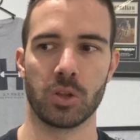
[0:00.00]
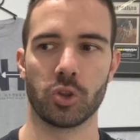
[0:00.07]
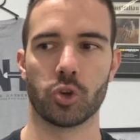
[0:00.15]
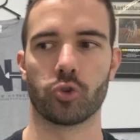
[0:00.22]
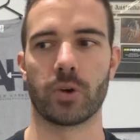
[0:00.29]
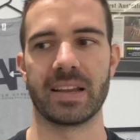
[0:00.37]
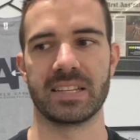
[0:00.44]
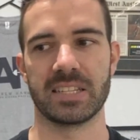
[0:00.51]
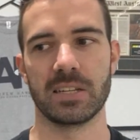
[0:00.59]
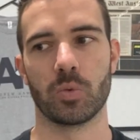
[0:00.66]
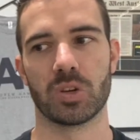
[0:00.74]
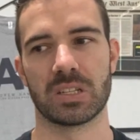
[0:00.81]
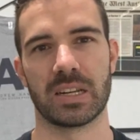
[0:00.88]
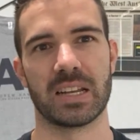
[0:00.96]
the racing
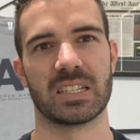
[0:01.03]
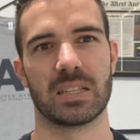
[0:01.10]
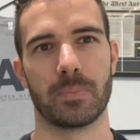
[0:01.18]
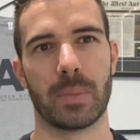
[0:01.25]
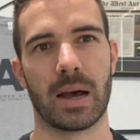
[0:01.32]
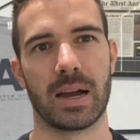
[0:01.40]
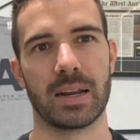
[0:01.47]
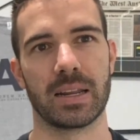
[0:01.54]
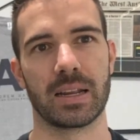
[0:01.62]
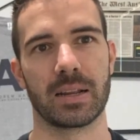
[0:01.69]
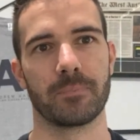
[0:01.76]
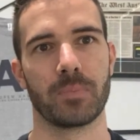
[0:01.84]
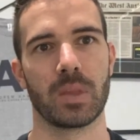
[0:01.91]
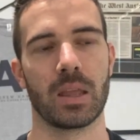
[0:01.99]
wasn't as demanding.